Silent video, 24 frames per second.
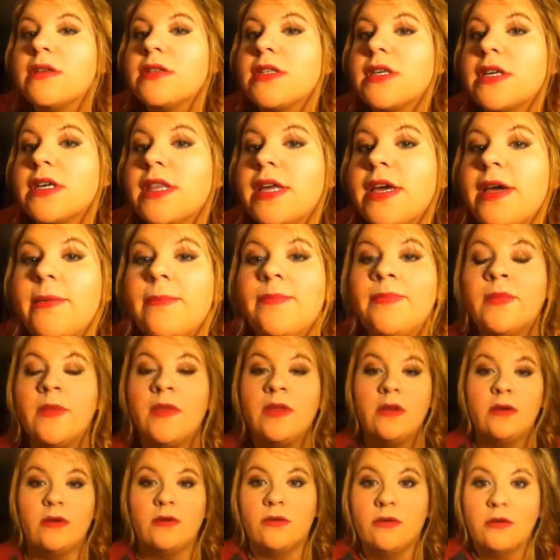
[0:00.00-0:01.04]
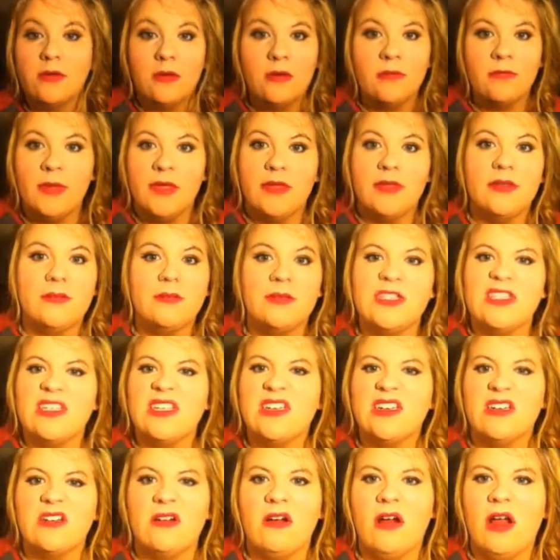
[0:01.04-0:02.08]
Looks like that. Or my
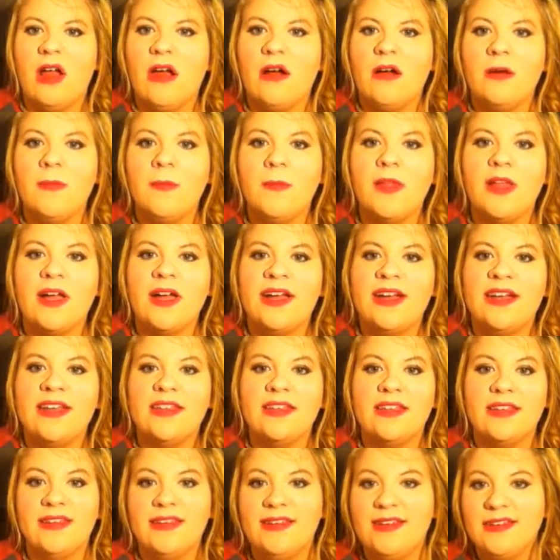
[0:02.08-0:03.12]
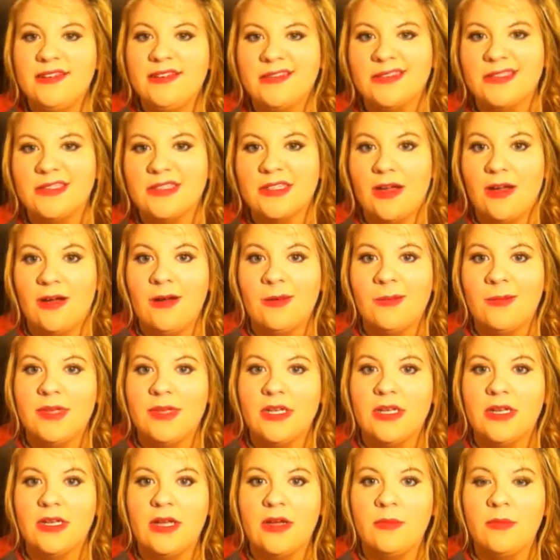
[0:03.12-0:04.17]
lipstick, or how I apply anything, just
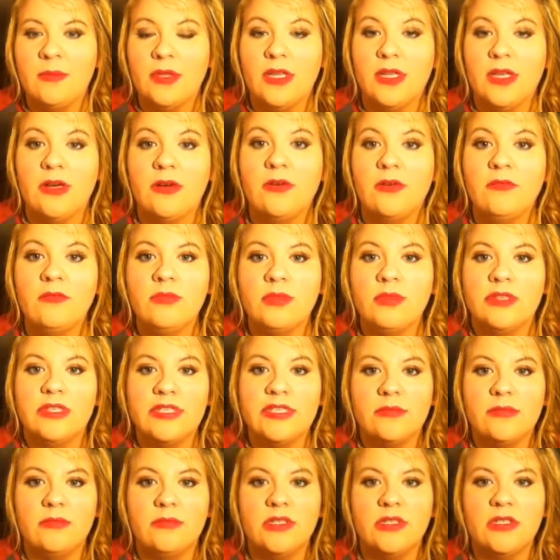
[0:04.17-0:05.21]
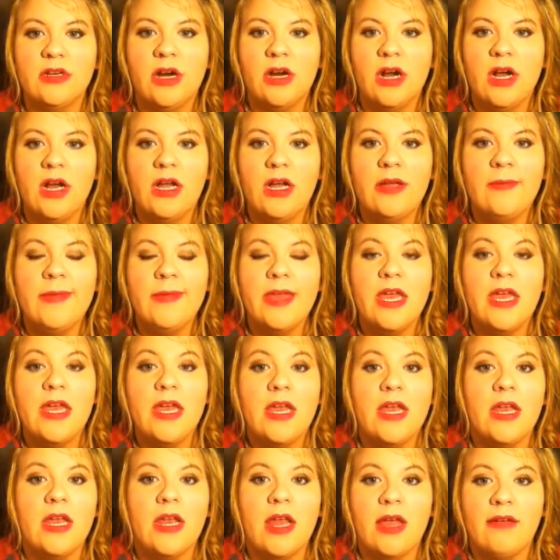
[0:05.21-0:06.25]
comment down below. Please subscribe,
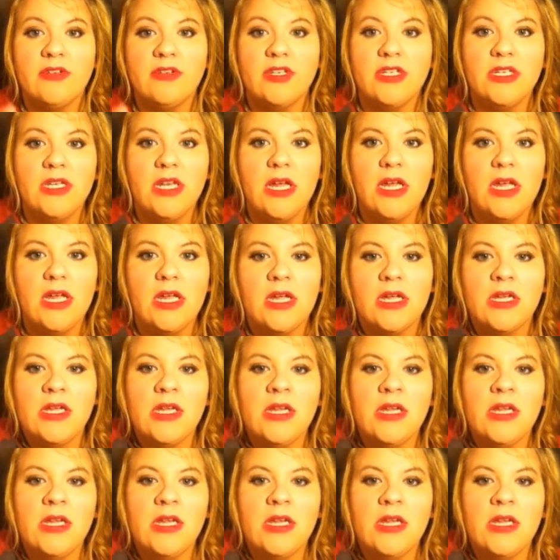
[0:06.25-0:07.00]
and have a good day.